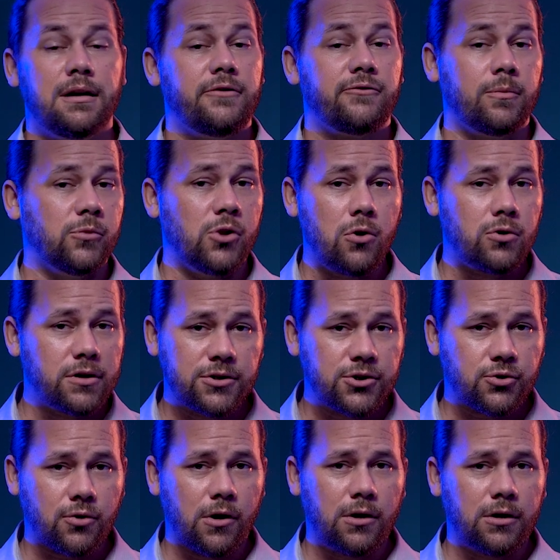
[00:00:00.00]
from local
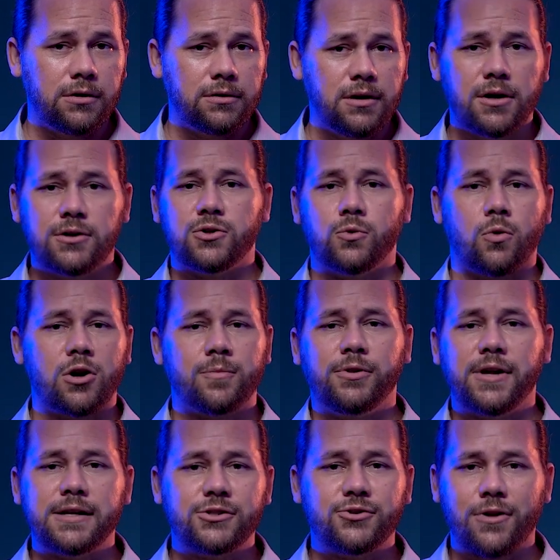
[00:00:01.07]
control to
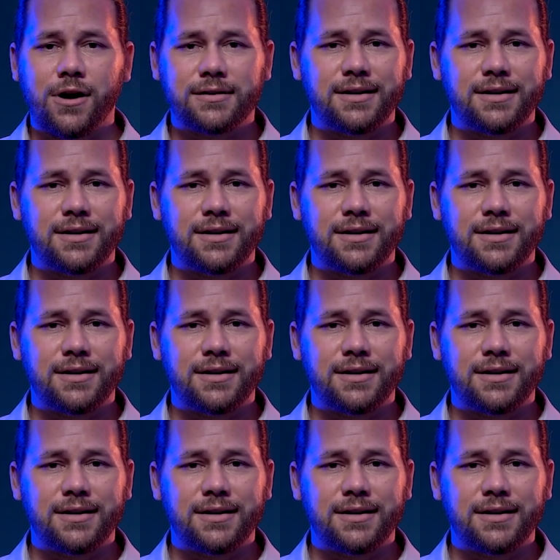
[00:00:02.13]
workplace drug